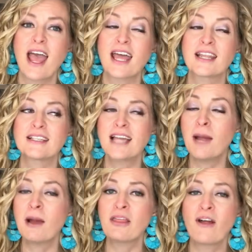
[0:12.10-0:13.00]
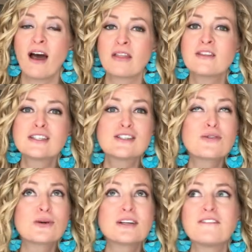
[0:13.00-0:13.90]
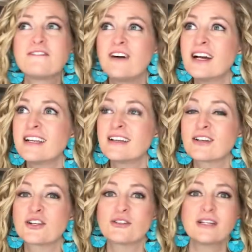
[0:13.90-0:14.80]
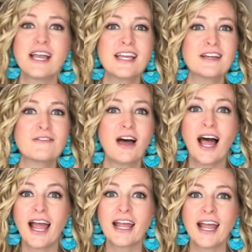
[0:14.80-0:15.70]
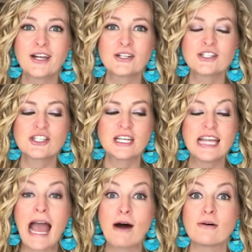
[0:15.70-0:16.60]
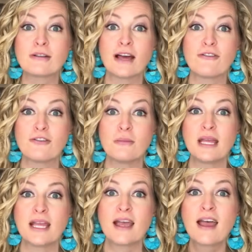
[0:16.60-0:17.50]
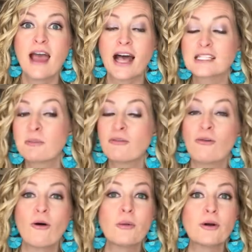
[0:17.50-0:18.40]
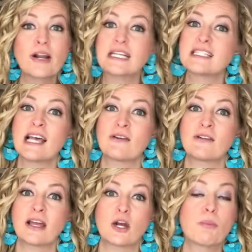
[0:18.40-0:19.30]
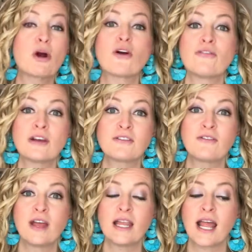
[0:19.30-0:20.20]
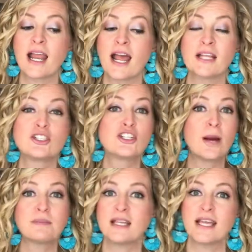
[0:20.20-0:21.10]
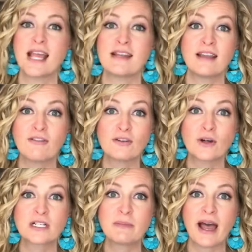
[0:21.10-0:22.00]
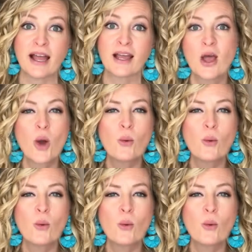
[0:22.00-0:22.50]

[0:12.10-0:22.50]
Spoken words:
And at the time I thought, this is a really fun, creative, high energy outlet for me. As a performer, it sounded like a perfect fit and I jumped in and never looked back.